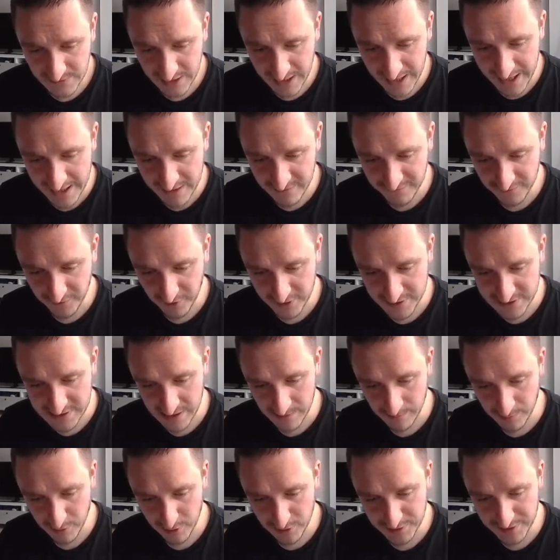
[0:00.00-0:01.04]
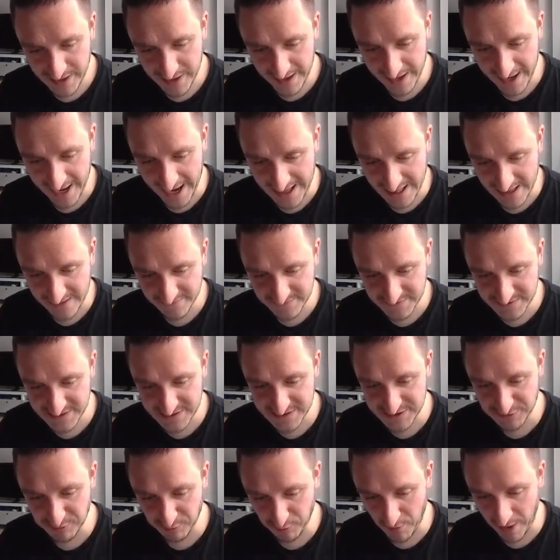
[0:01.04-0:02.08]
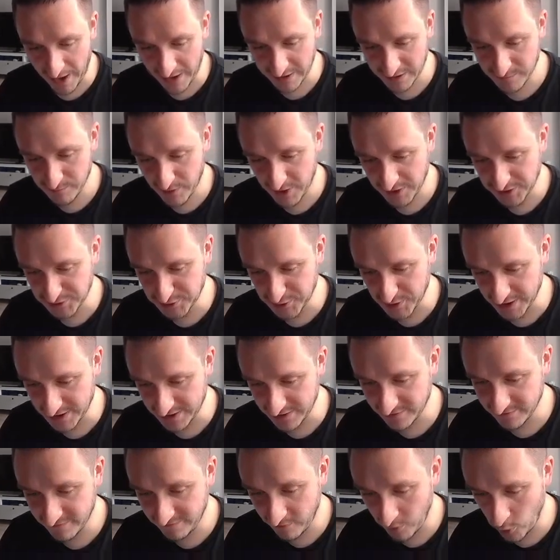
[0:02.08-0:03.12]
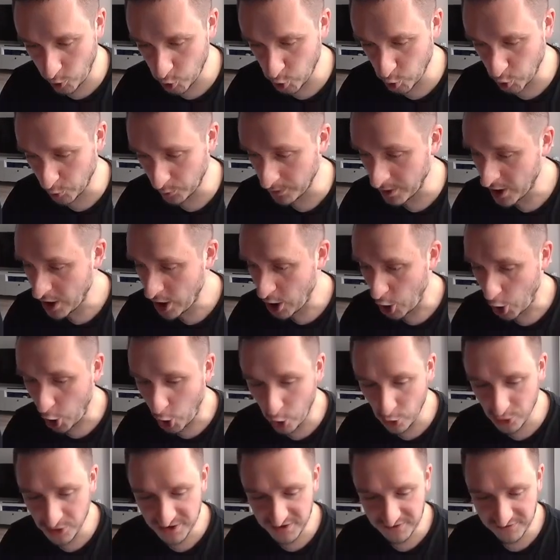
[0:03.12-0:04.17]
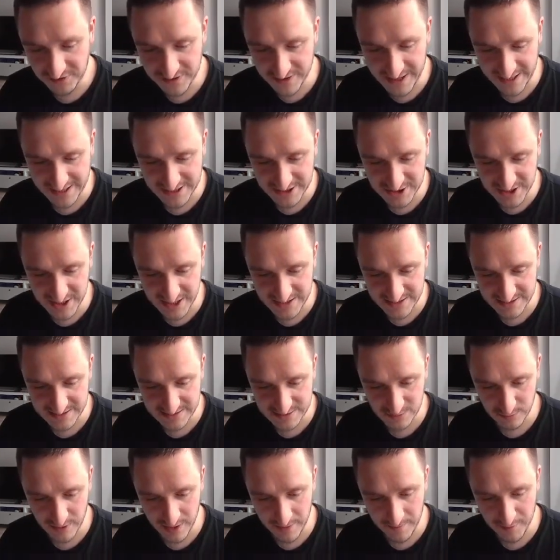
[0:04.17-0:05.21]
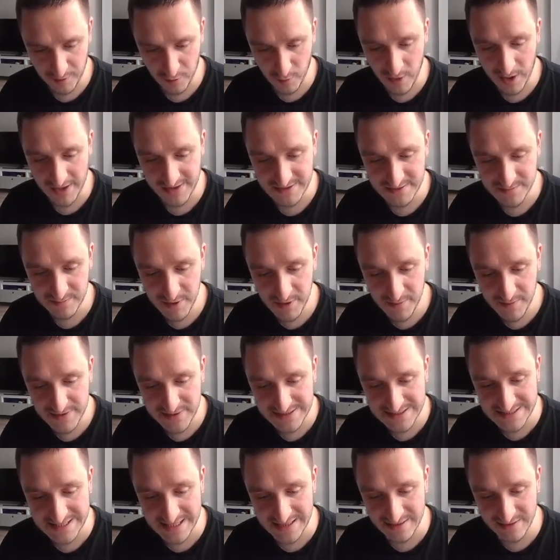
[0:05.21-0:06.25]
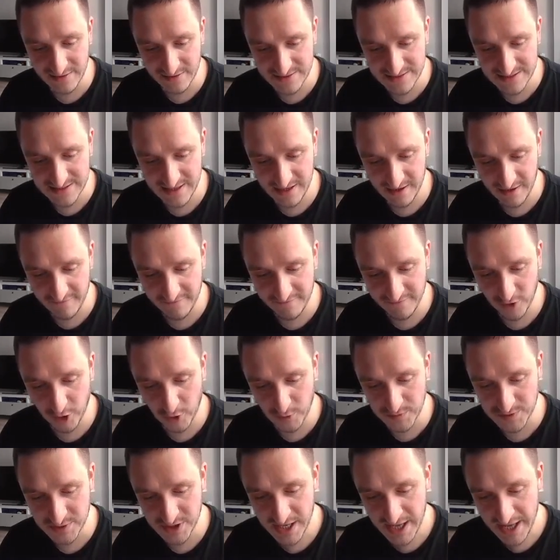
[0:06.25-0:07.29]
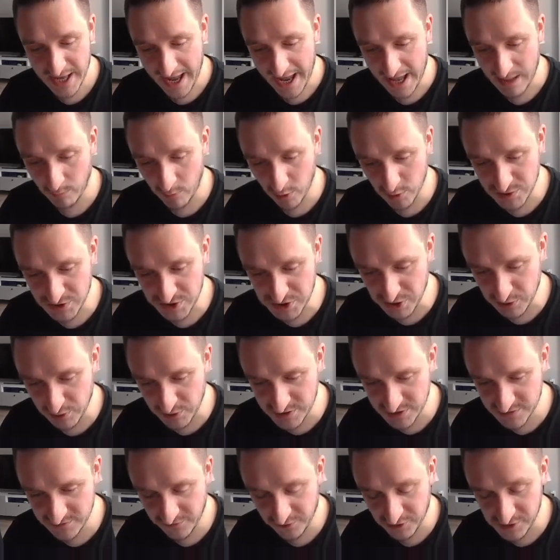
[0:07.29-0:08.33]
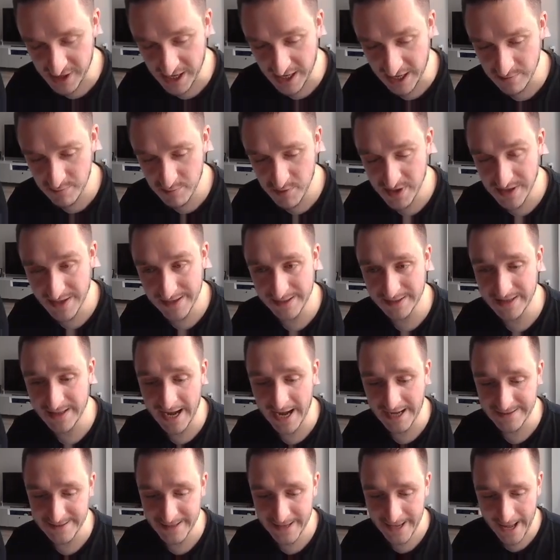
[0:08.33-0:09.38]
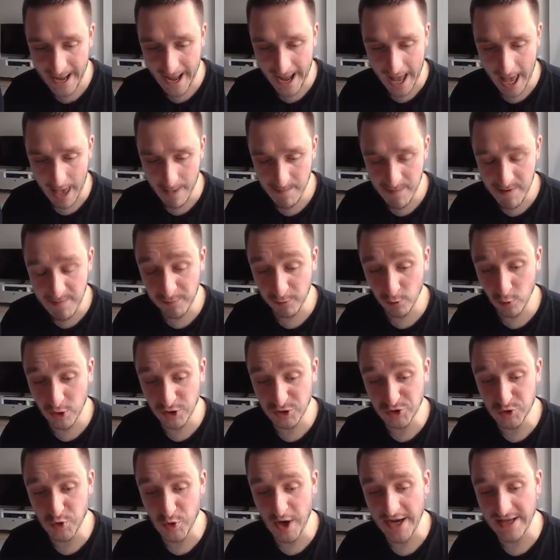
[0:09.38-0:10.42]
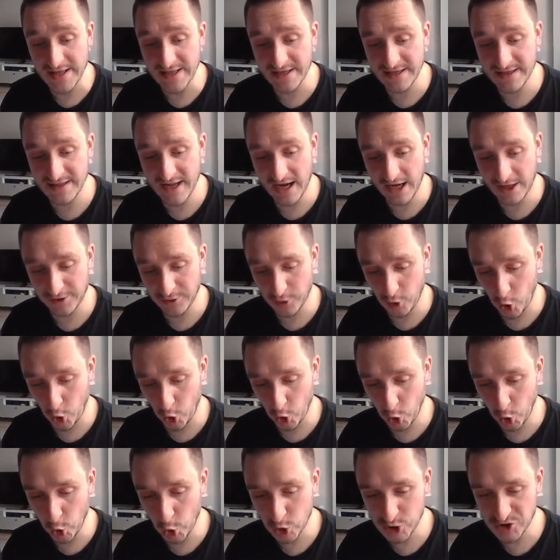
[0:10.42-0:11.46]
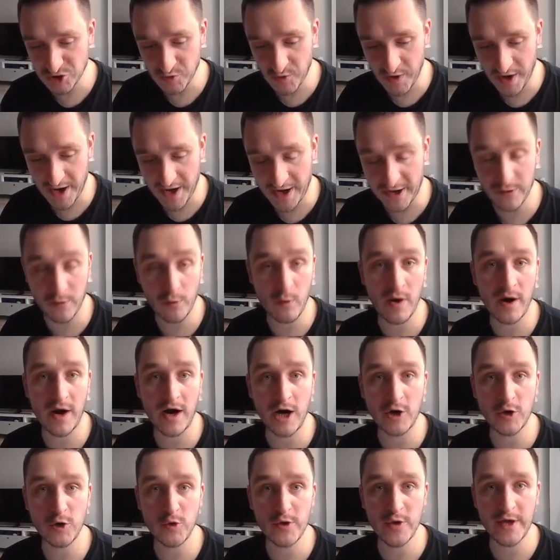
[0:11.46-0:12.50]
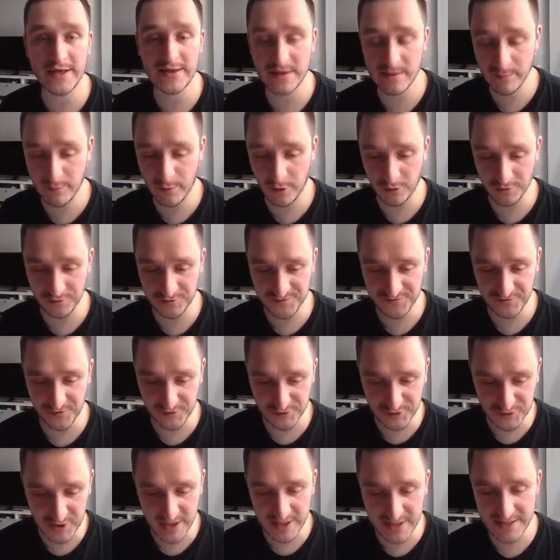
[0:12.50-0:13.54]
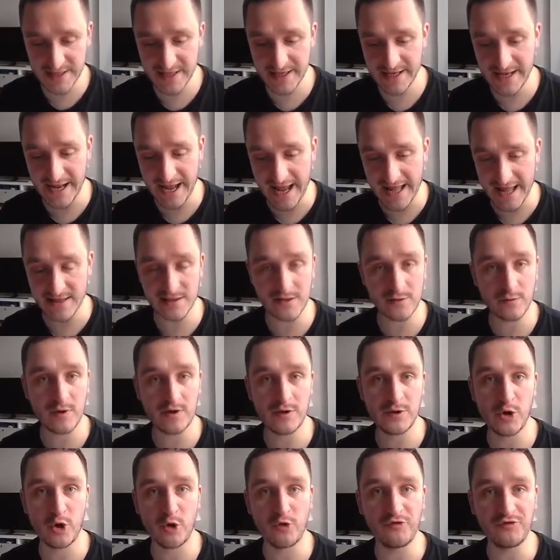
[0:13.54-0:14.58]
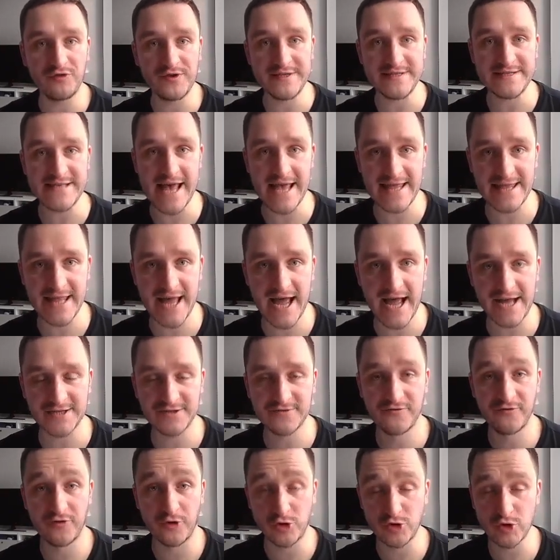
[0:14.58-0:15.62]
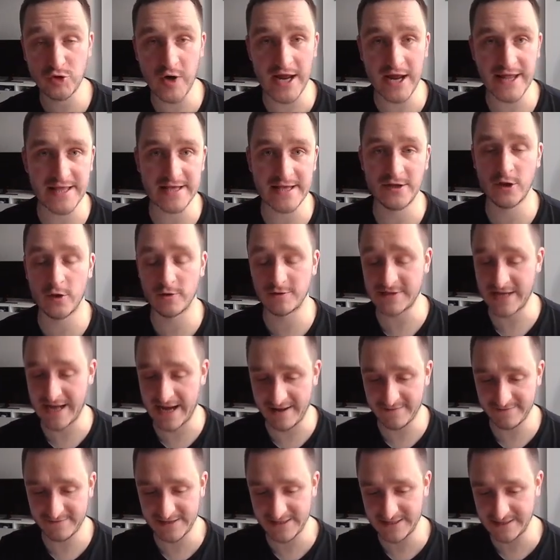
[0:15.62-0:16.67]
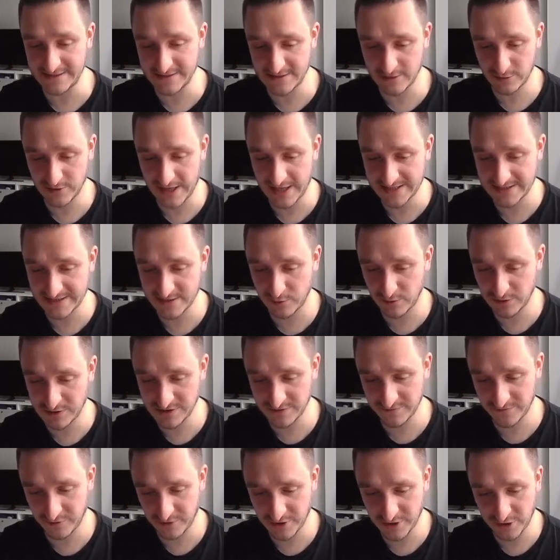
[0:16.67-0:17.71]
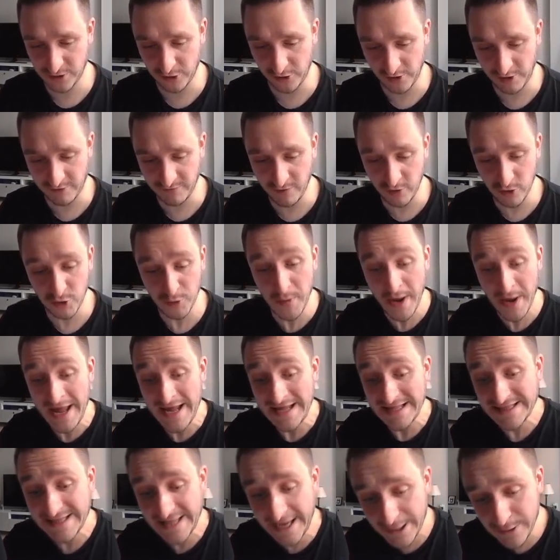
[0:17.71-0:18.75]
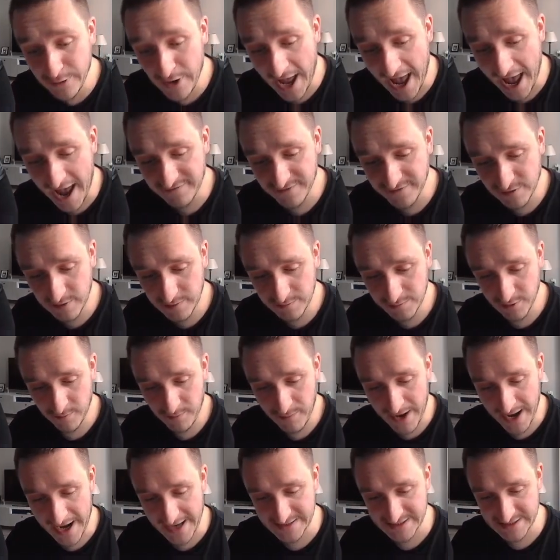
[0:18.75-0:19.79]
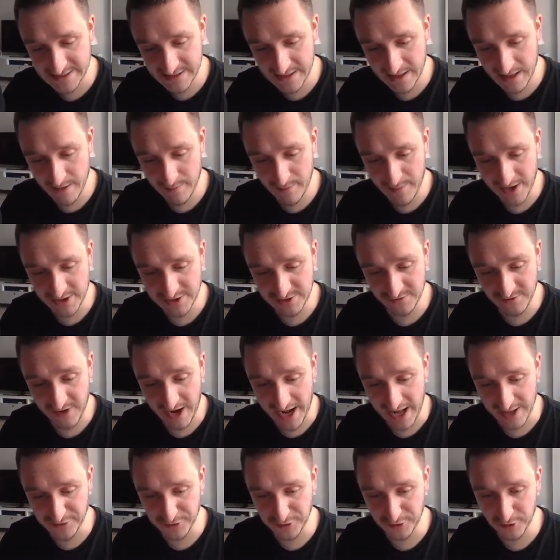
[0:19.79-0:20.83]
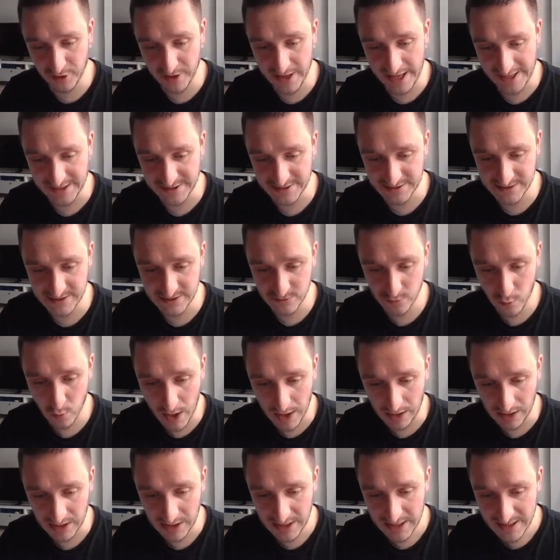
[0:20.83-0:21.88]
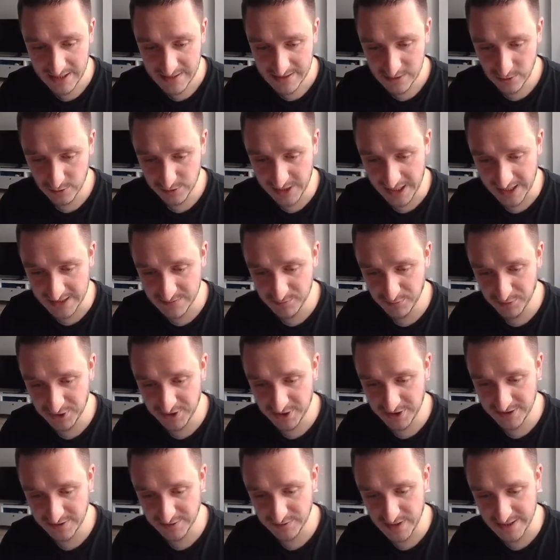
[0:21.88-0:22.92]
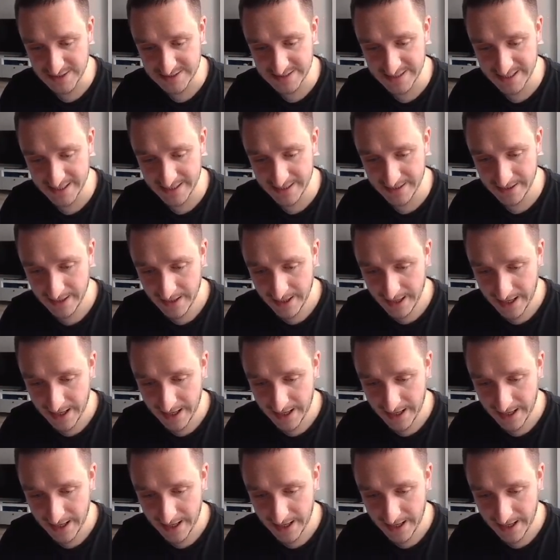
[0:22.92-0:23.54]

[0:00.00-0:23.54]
and for example, the NFTs ranked by traded volume on different exchanges. So number one is Mibits, then there is Terraforms, and mostly the reason for that being that people were trading that on LuxRare, where you get the bonus for trading, and there were no fees attached for trading those NFTs. So that's the reason for the total volume. Then you have CryptoPunks, and then a bunch of other collections as well. So that's pretty interesting.